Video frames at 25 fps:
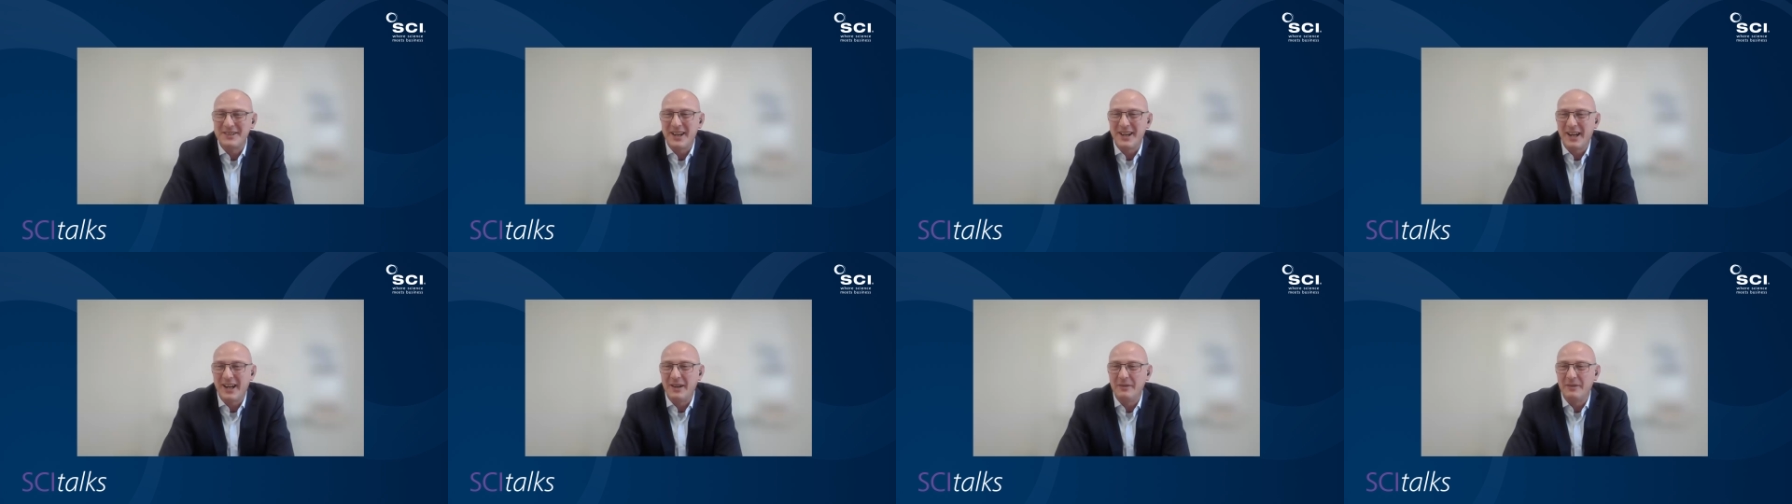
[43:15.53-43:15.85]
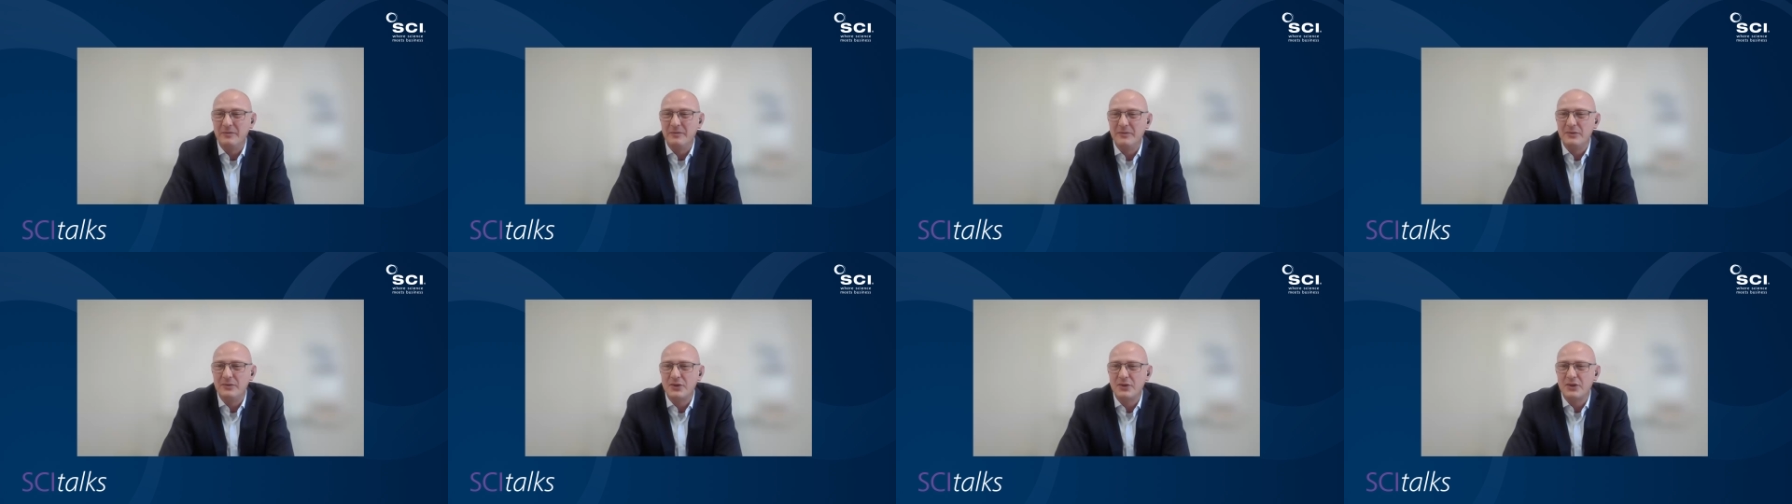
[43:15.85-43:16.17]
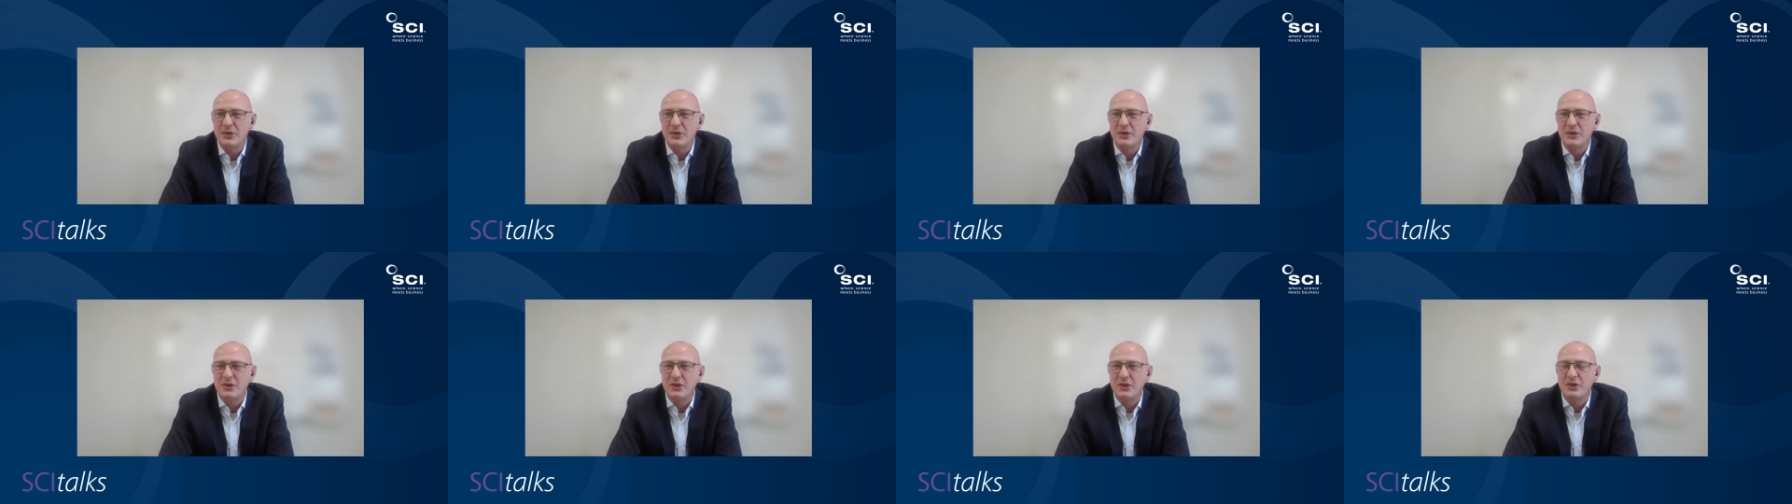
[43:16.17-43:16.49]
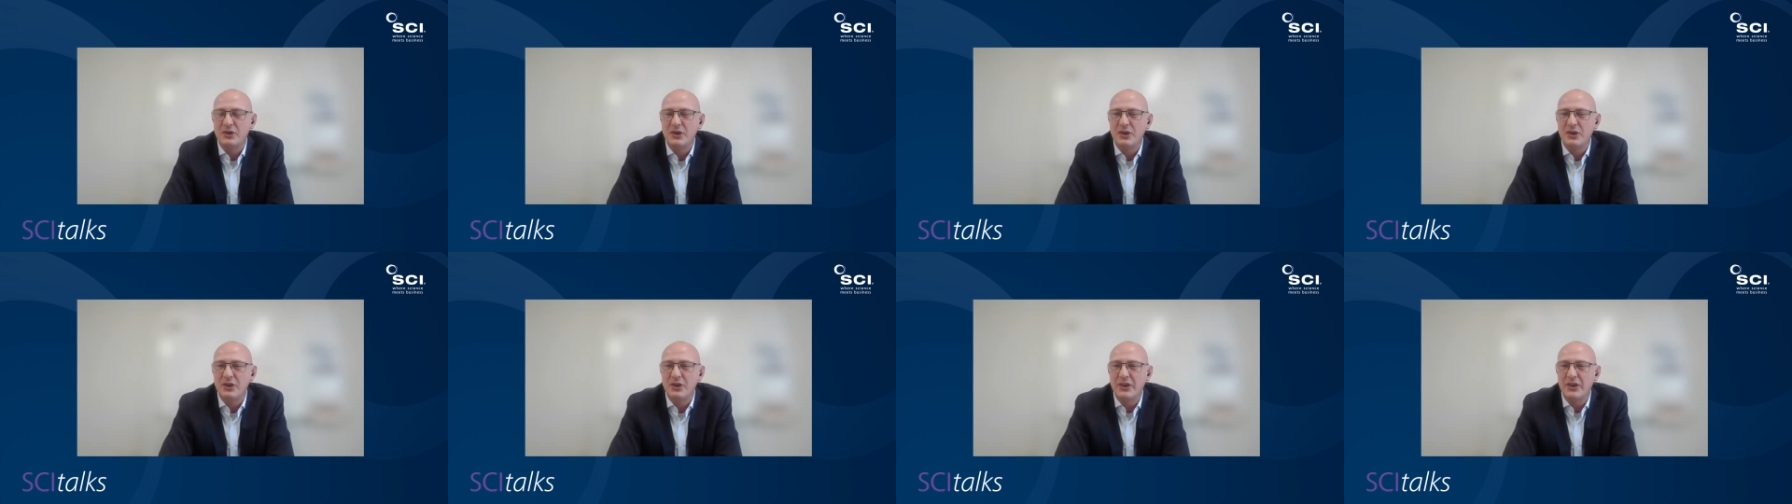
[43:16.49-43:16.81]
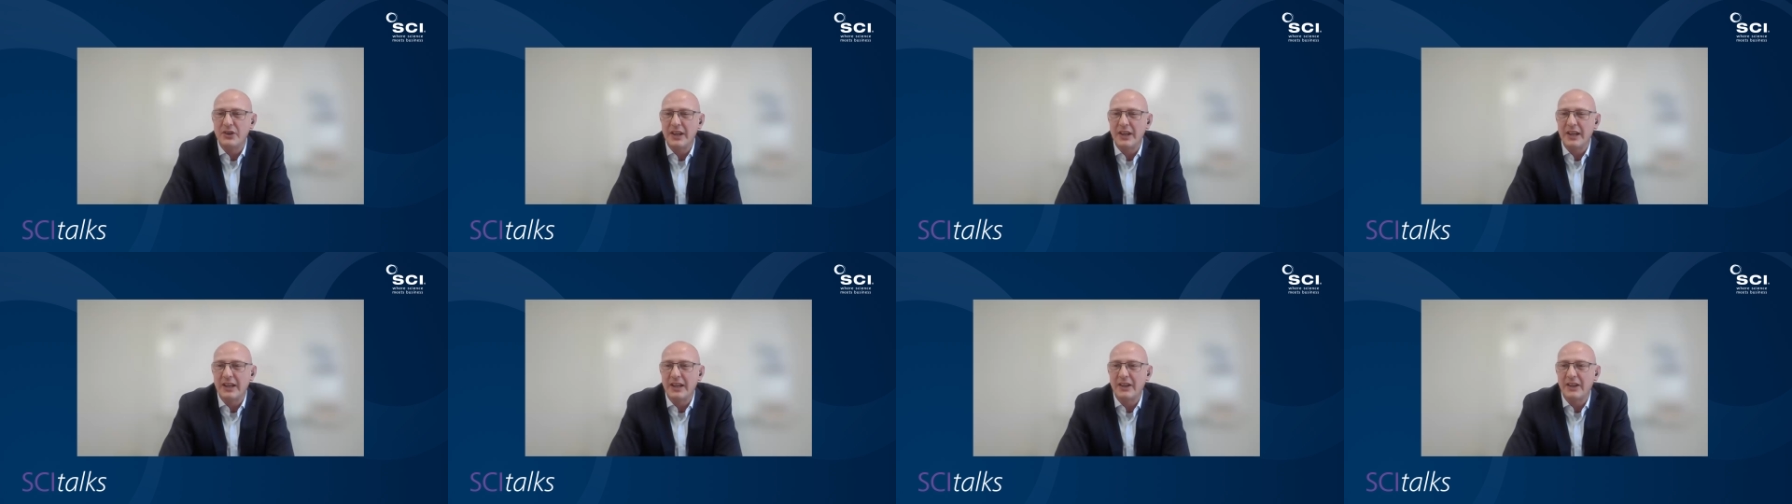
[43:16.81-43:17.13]
So do you
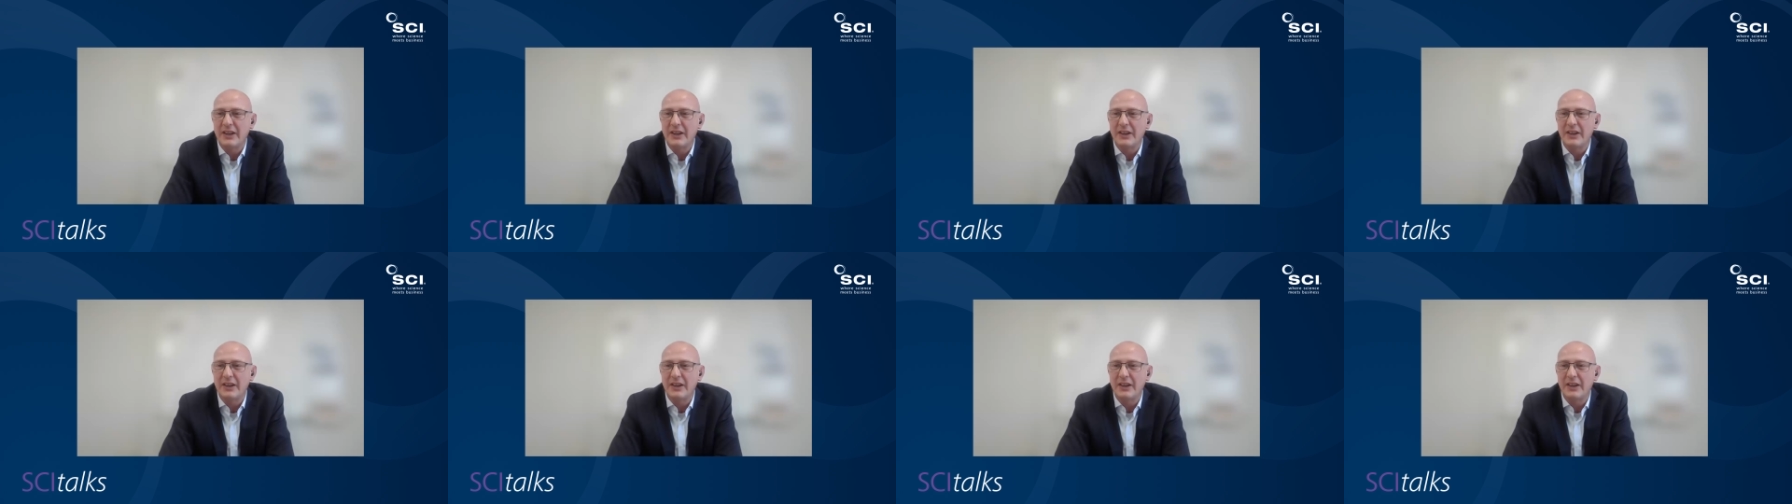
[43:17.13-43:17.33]
think